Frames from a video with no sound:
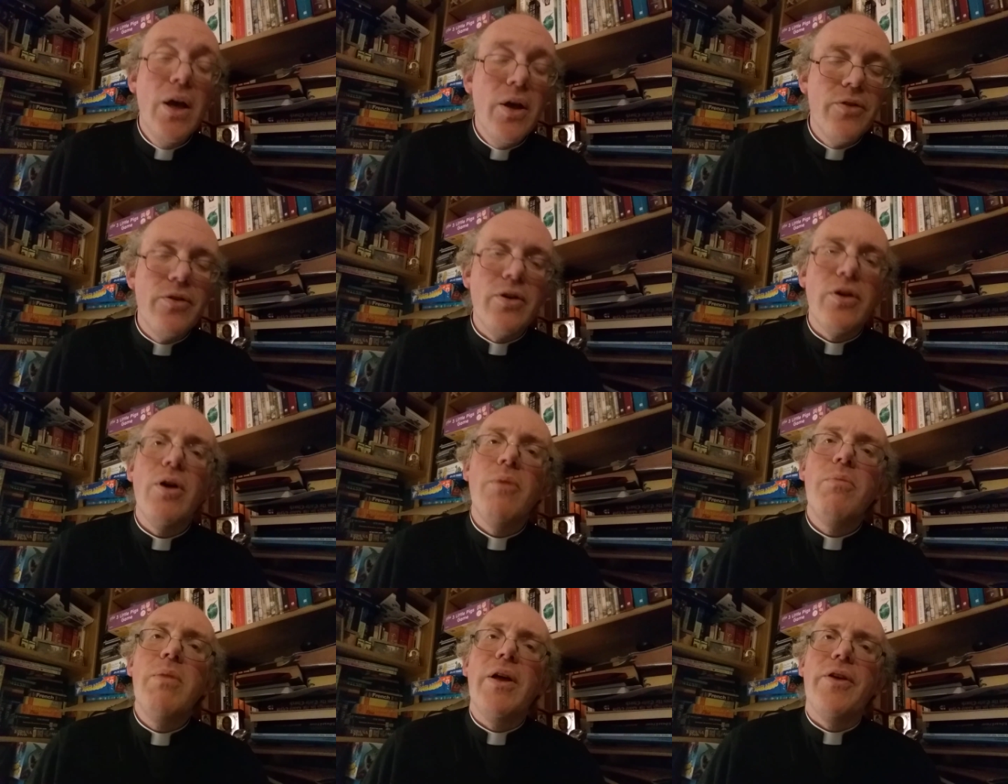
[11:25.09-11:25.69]
So
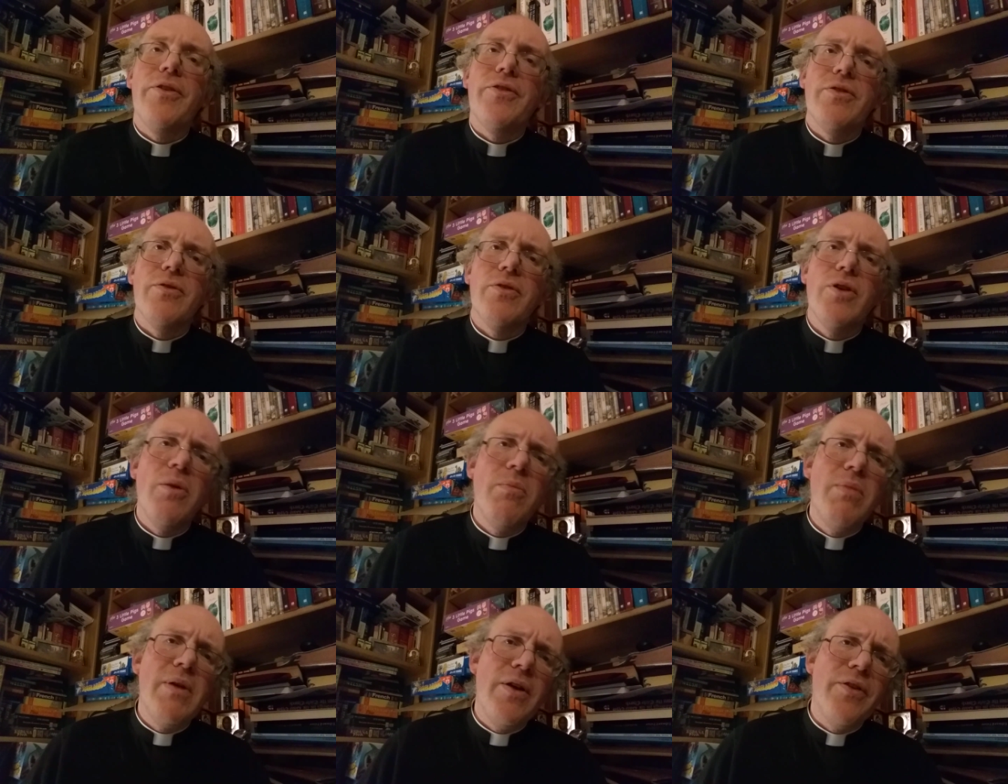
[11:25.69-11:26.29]
God bless you.
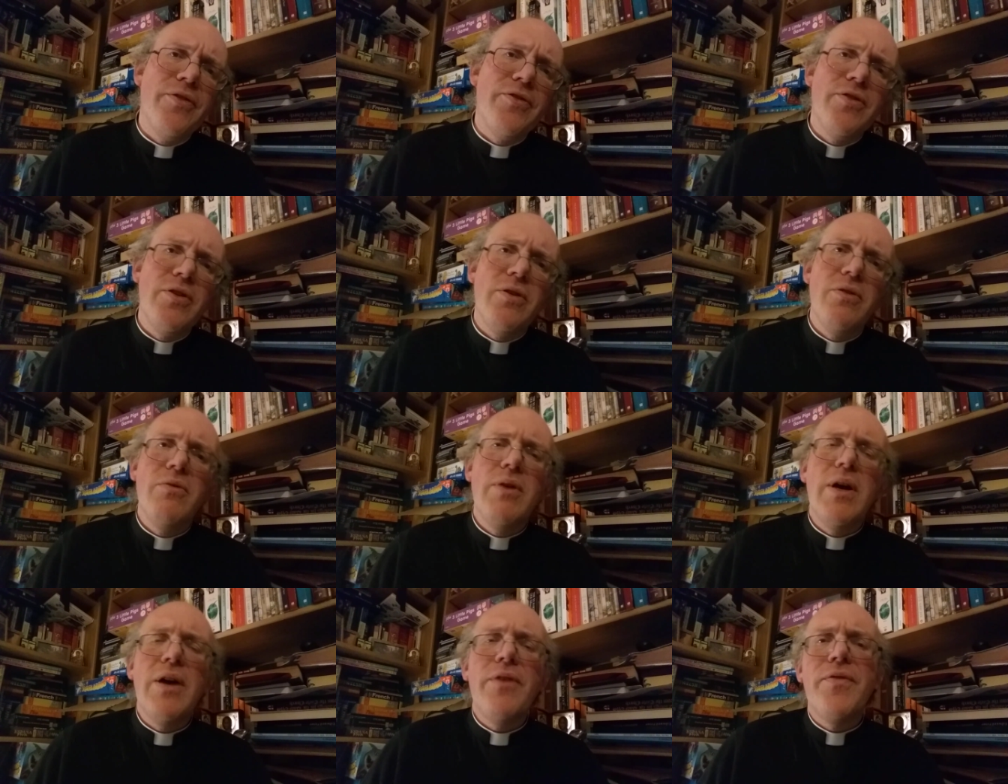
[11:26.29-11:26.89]
God bless
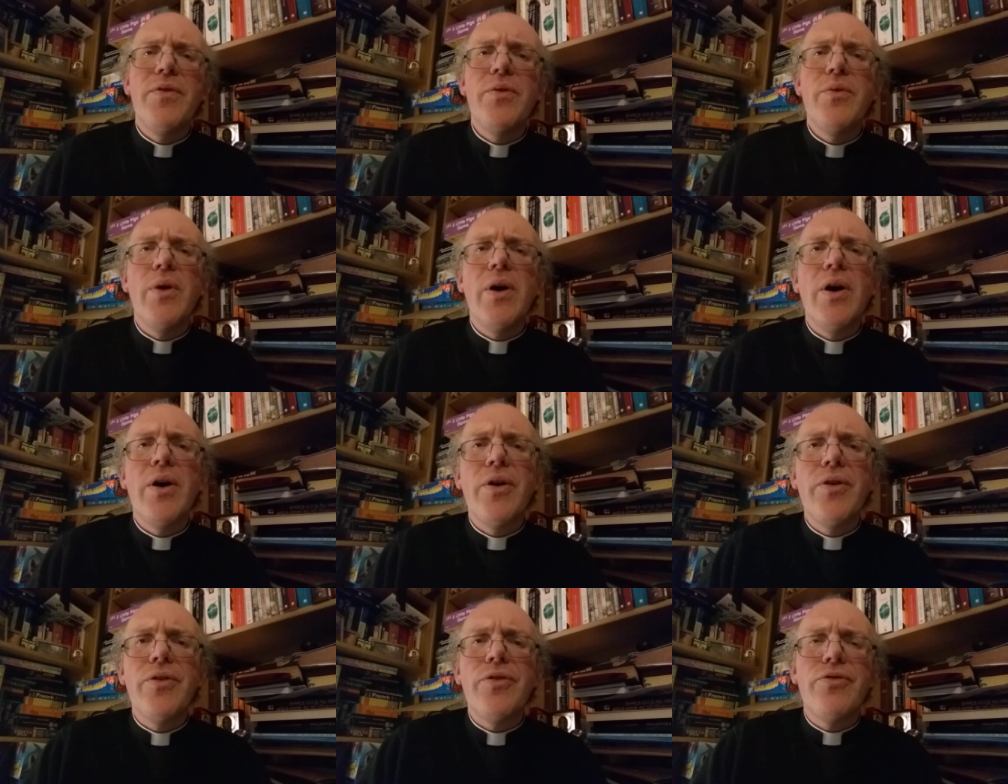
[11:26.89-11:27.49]
you if you
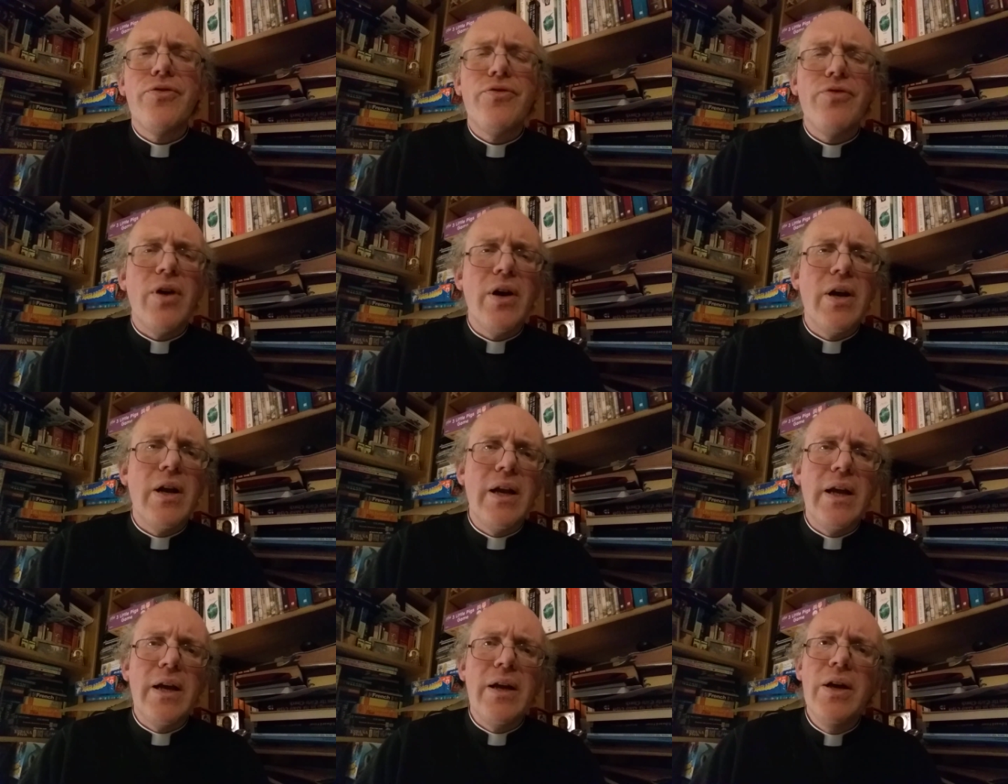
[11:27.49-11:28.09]
are
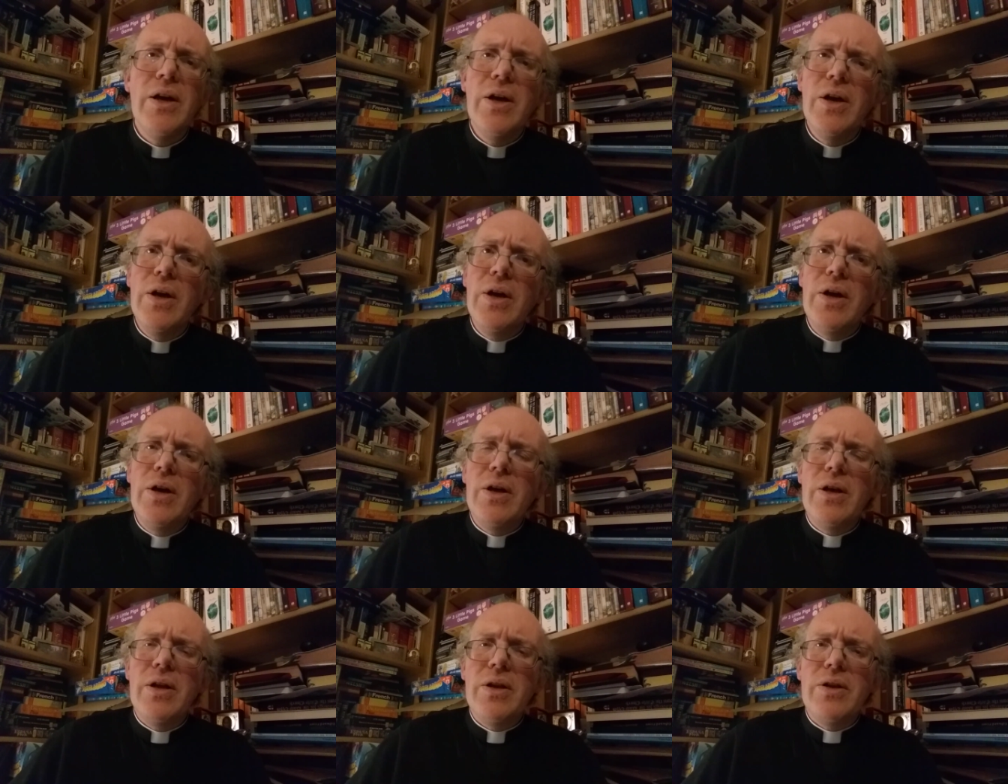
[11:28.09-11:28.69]
struggling
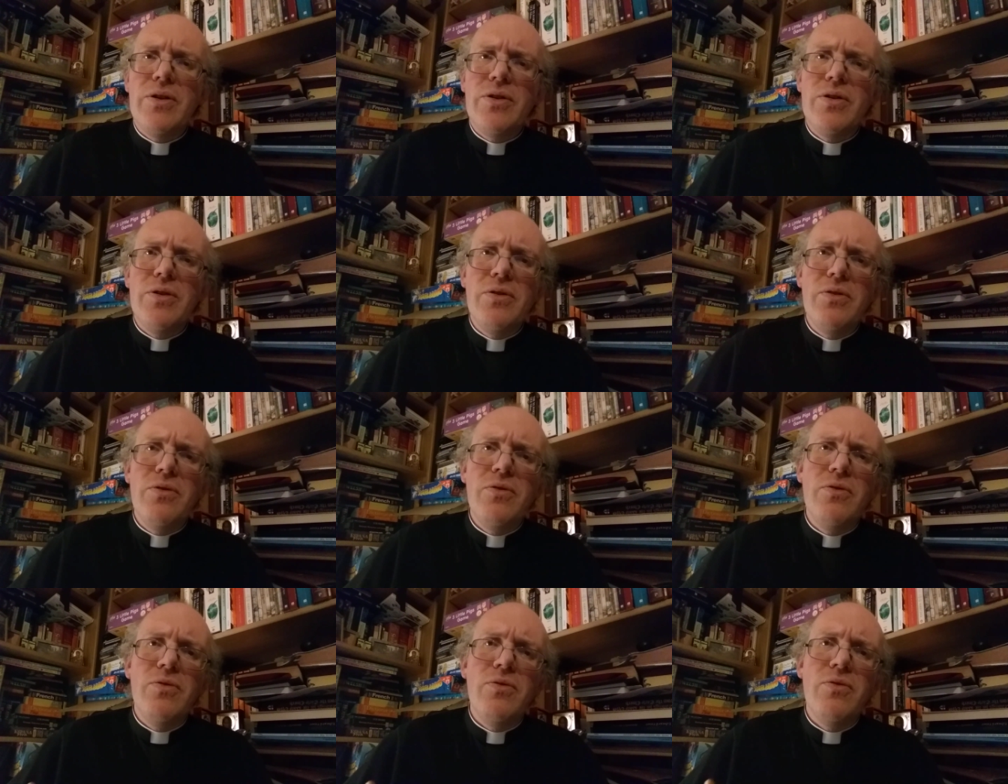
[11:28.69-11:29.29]

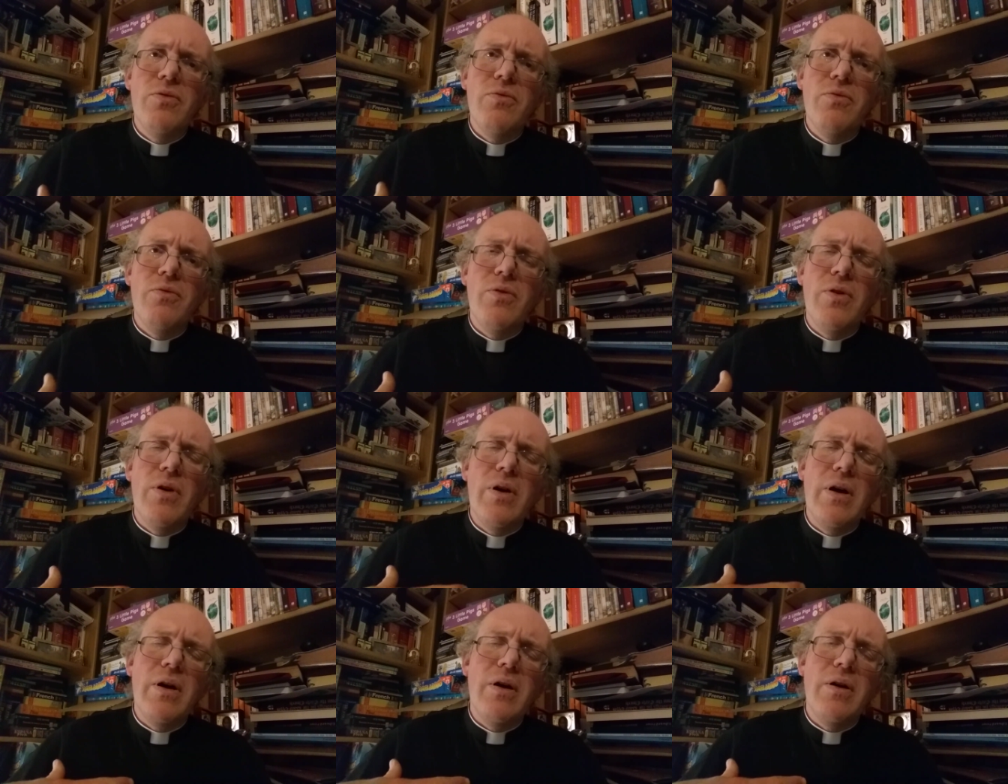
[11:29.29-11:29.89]
to
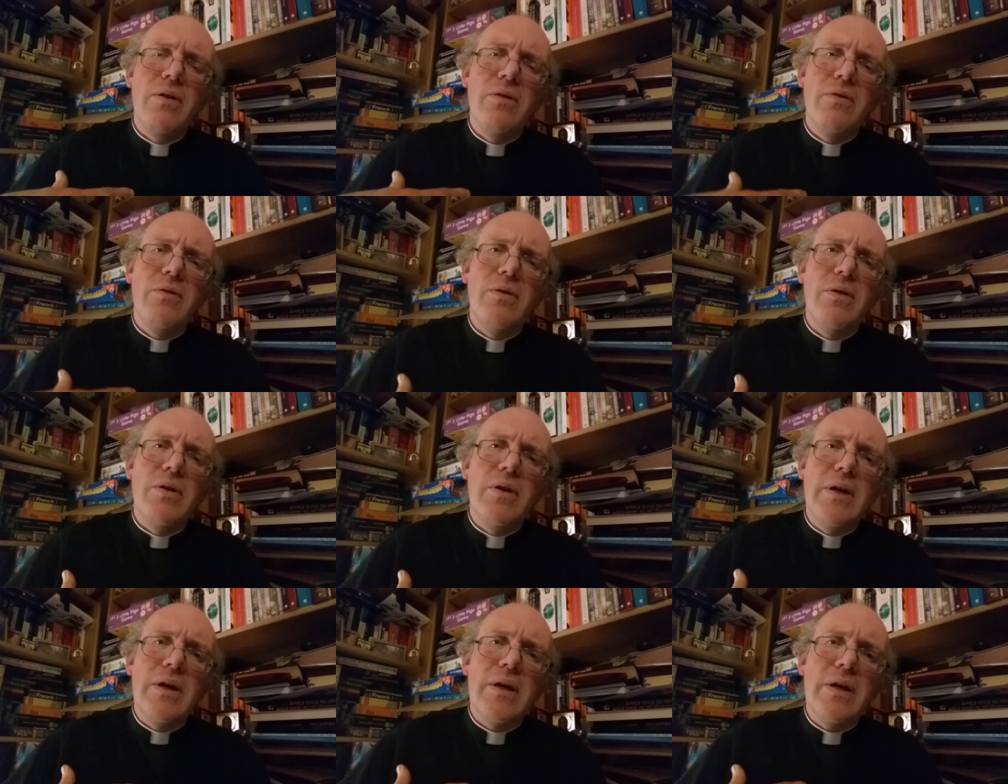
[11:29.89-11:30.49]

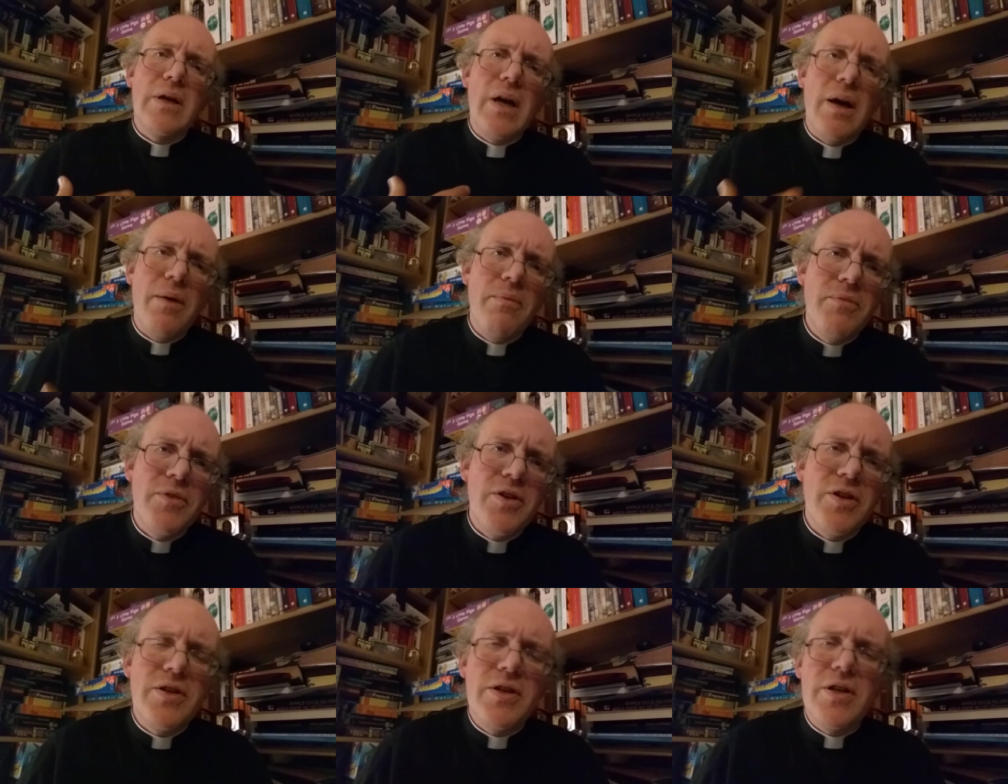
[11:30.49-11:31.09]

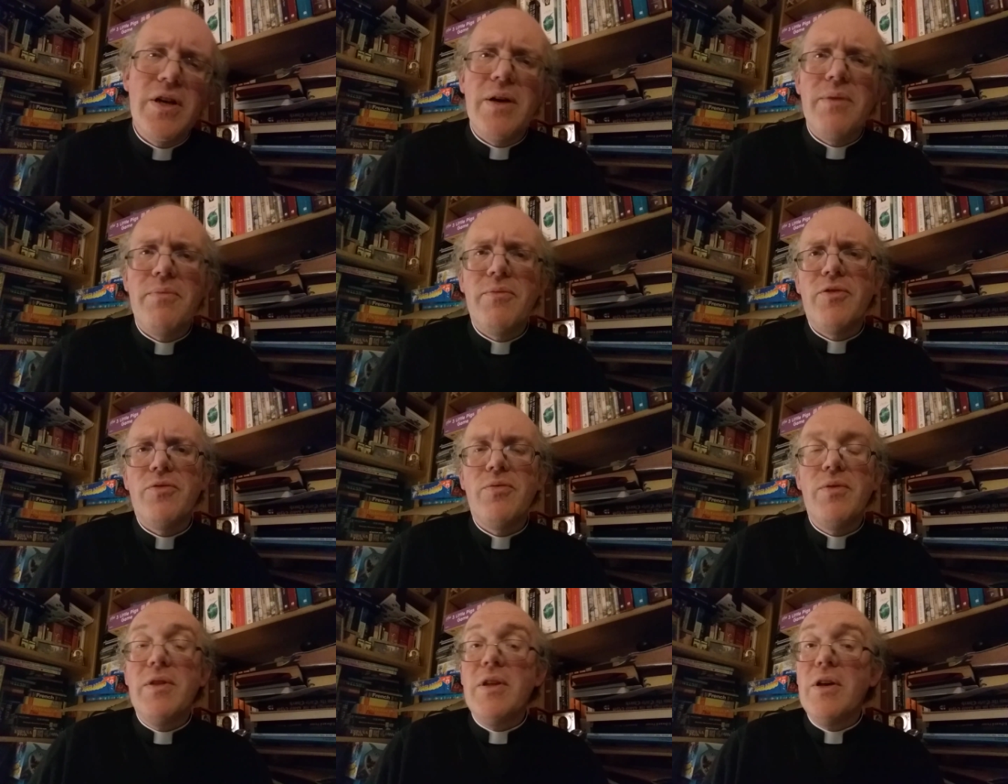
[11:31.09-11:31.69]
come to
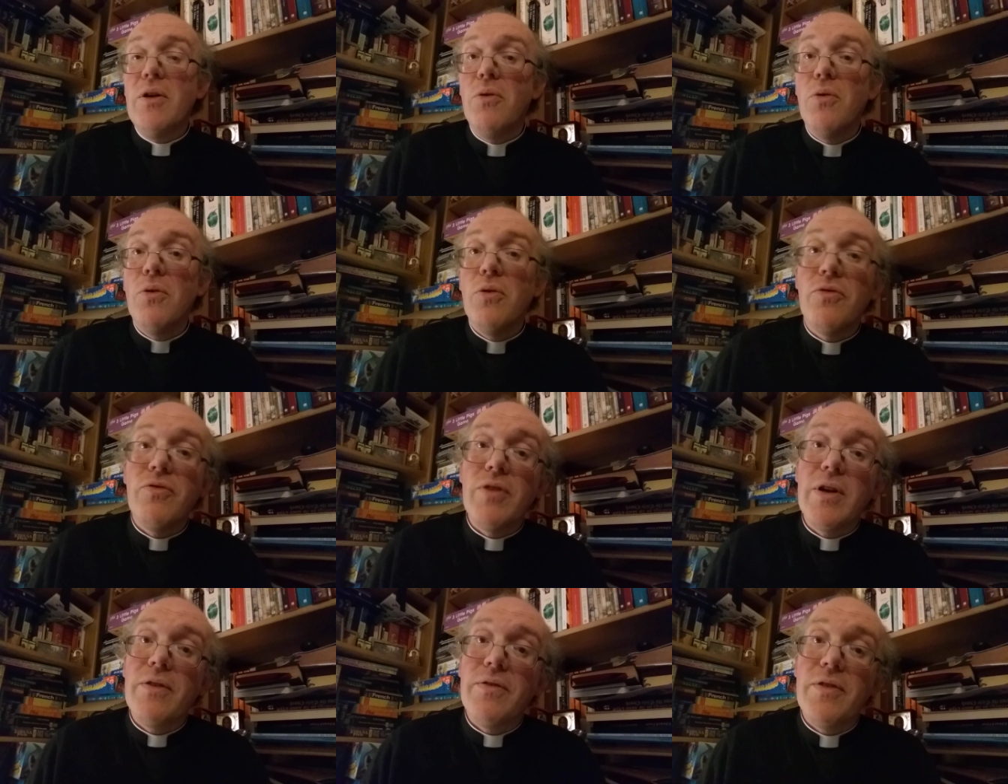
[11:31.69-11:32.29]
terms with the
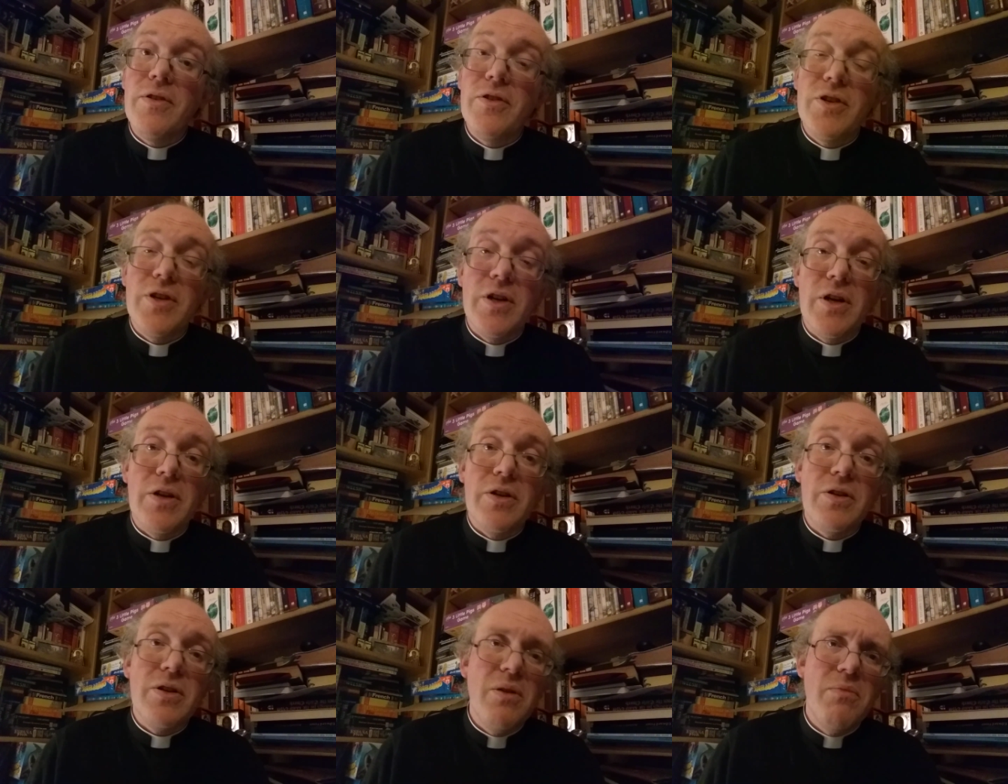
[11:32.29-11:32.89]
ordering of the church.